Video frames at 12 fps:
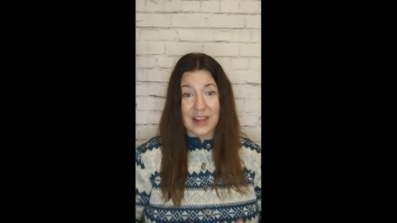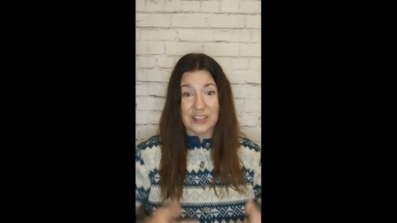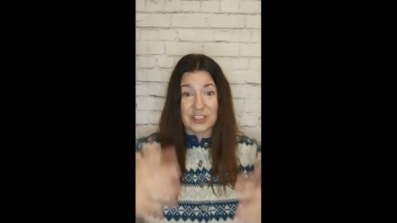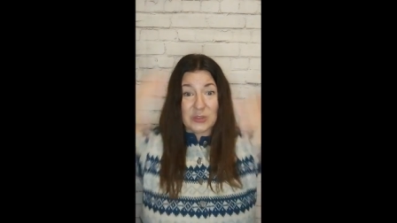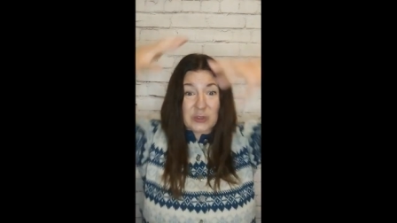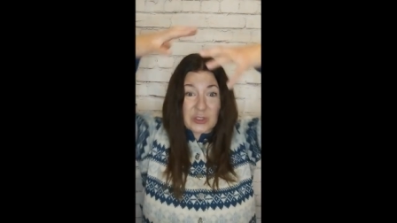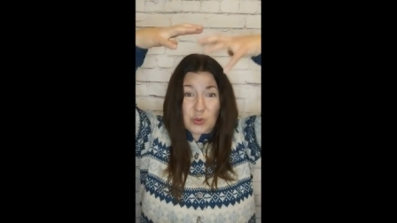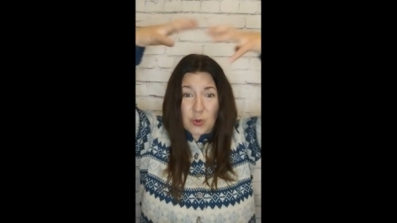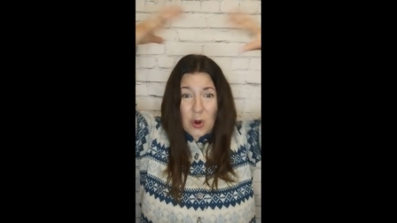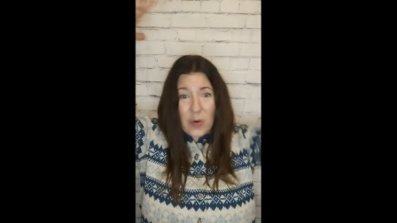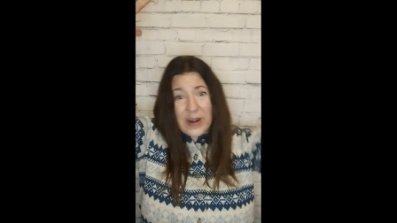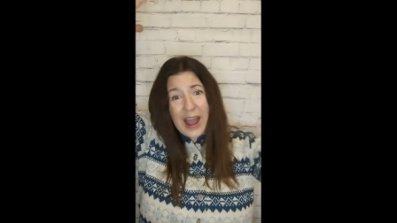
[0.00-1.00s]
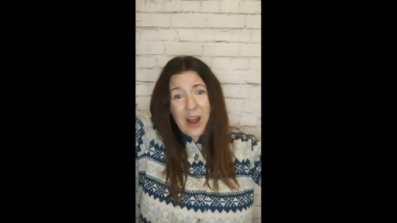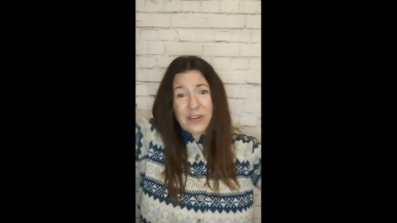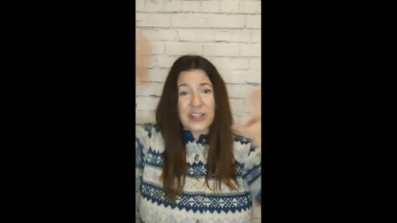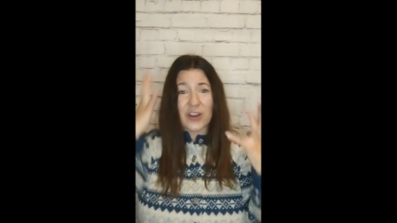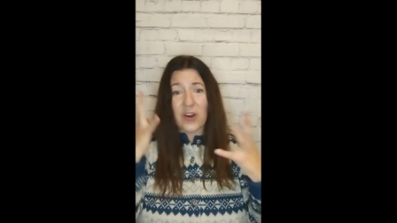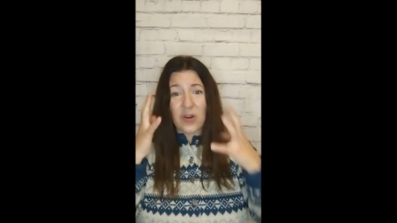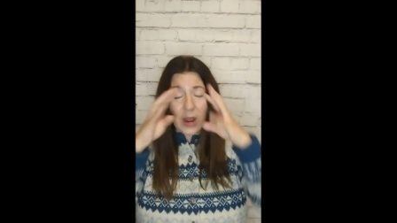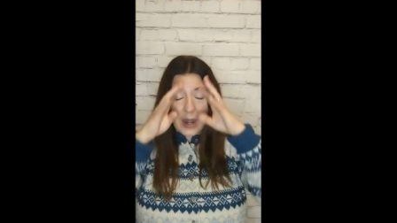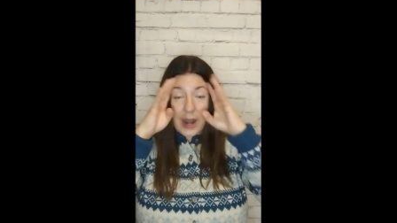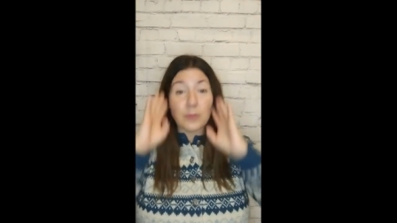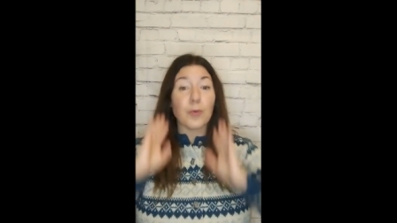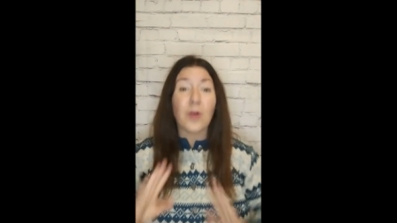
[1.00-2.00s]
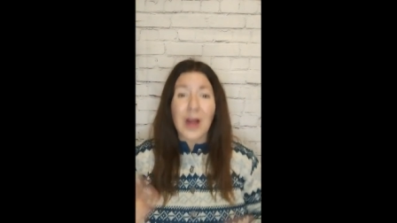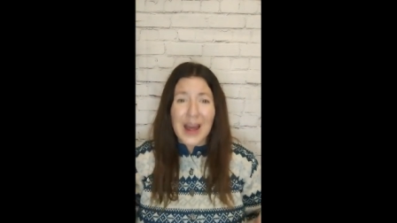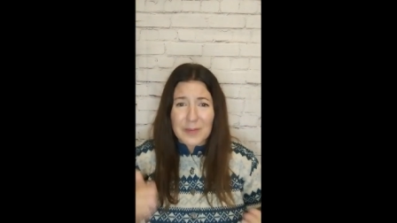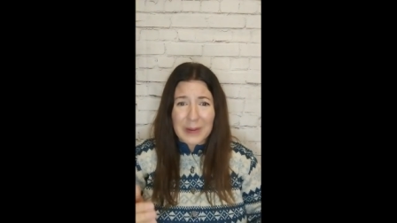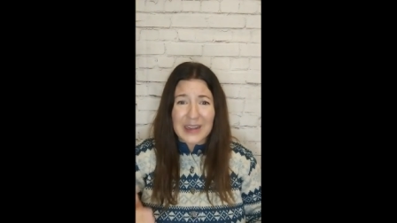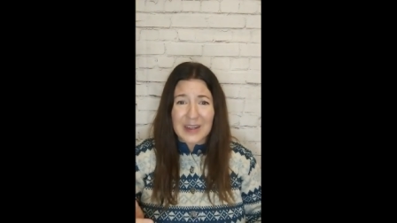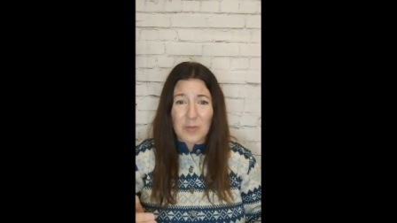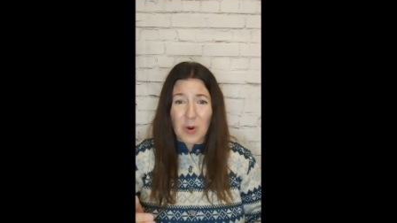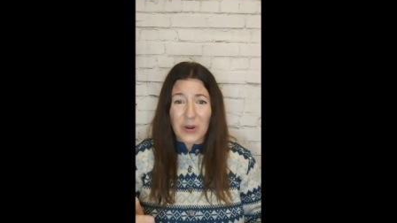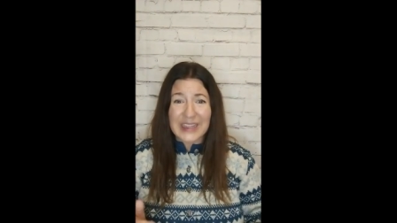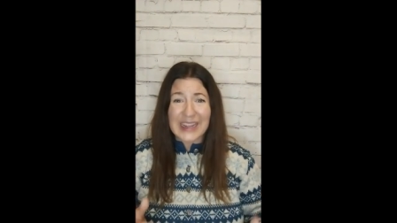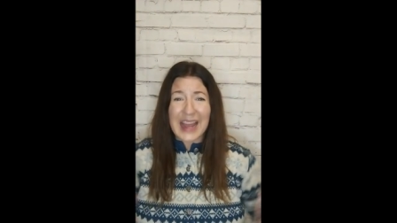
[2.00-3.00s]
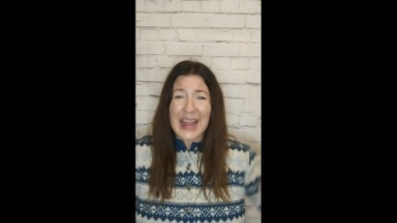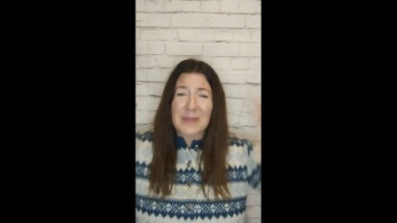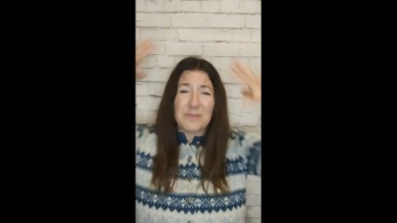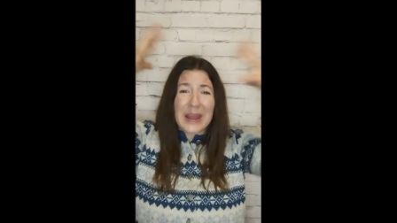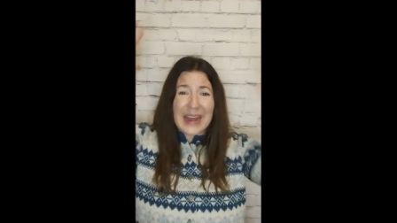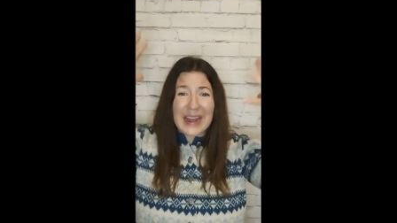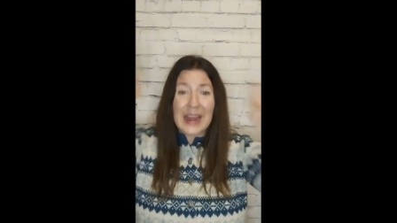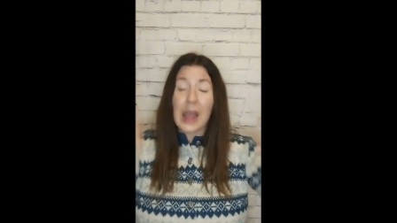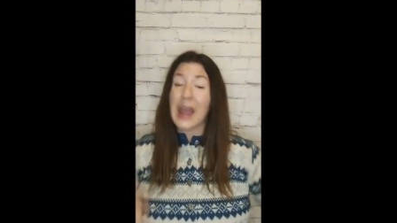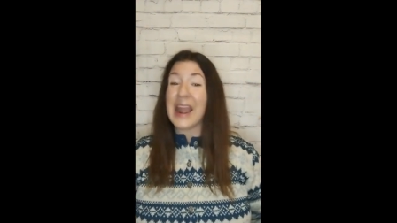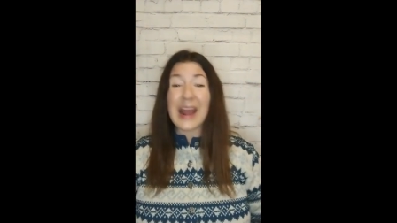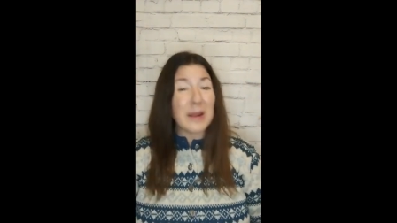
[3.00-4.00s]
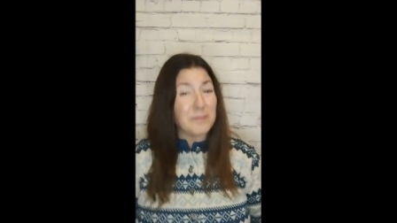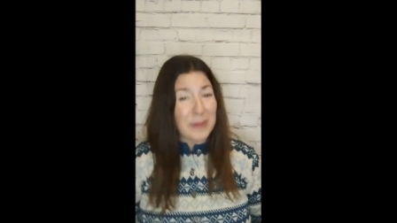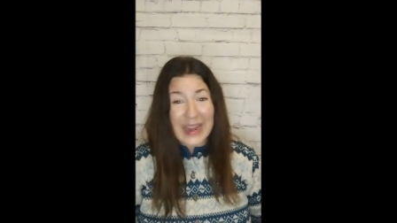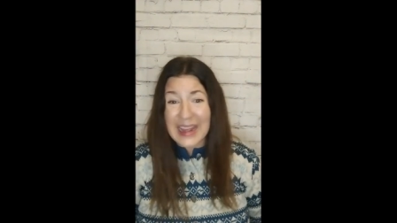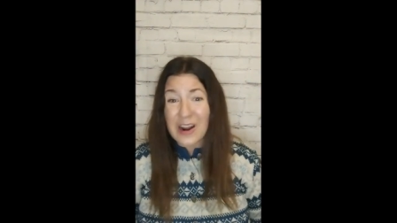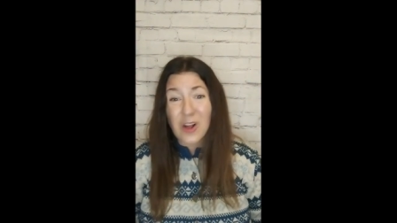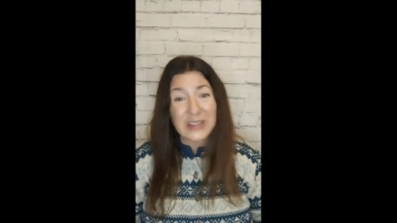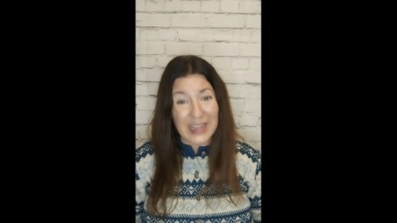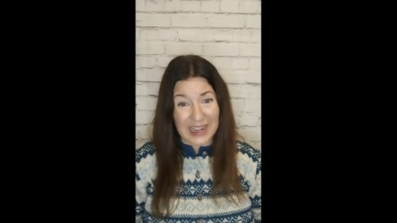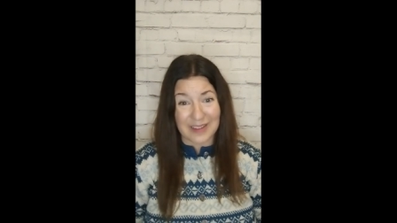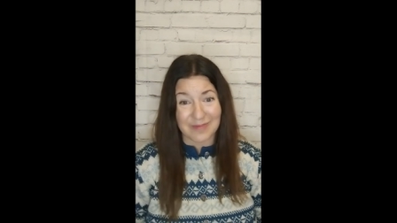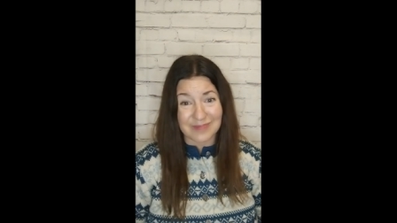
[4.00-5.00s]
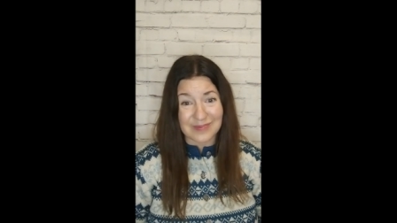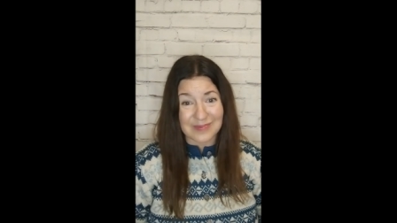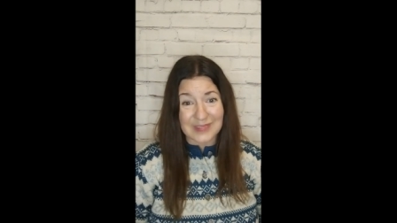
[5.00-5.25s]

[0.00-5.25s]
She was growing out, you know, and I'd roll out of bed in the morning and I had bedhead, and I had bedhead all day.